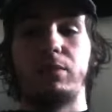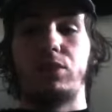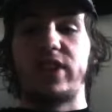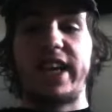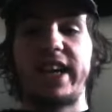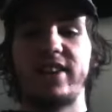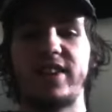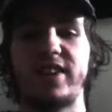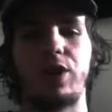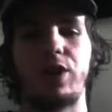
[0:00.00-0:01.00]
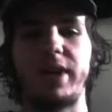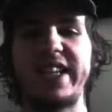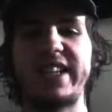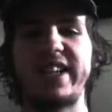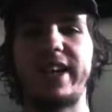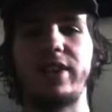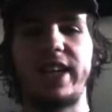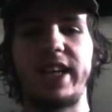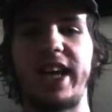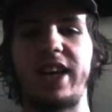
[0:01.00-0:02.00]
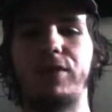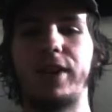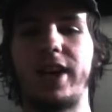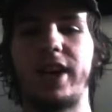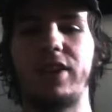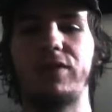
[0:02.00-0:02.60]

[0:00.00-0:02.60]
protagonist Sarah makes it out of the cave alive